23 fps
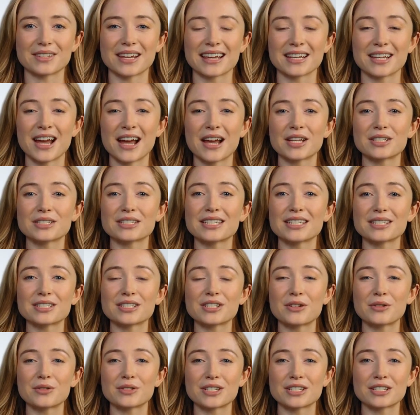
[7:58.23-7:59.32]
Now let's
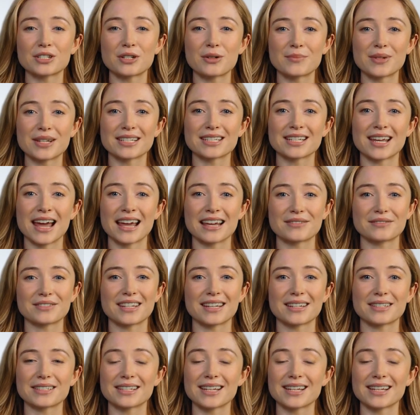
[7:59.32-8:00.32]
consider the human side of things